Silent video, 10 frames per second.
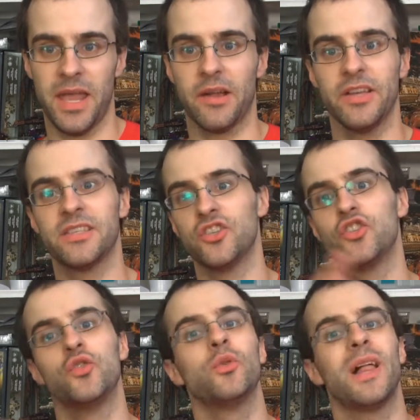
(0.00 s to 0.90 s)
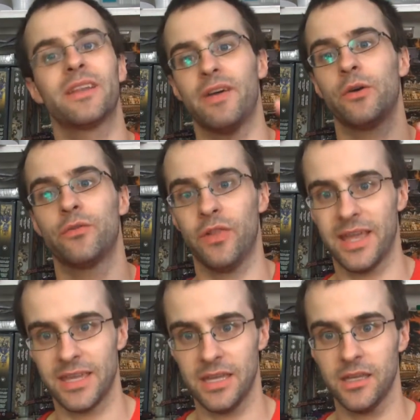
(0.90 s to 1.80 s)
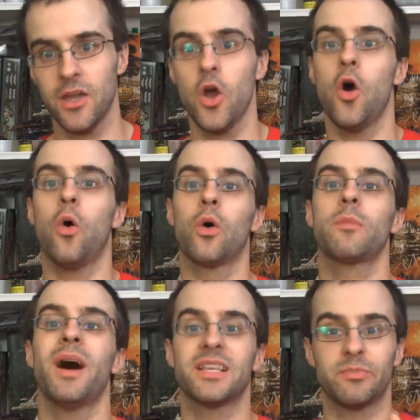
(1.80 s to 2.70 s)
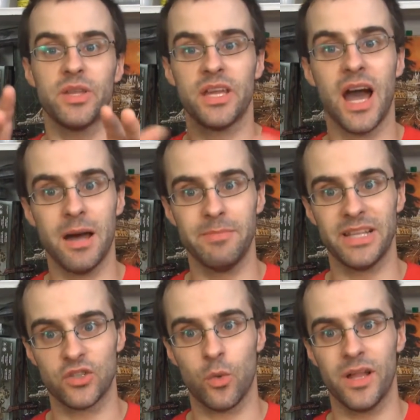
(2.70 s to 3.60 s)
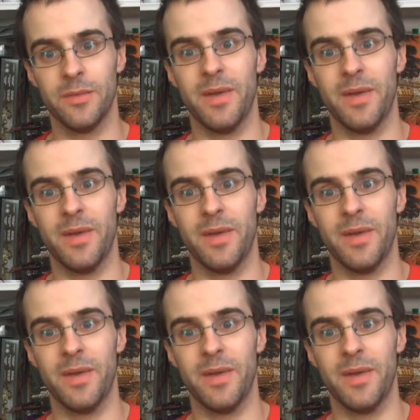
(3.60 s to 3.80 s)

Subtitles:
areas and do a lot of outflanking, or possibly combat squad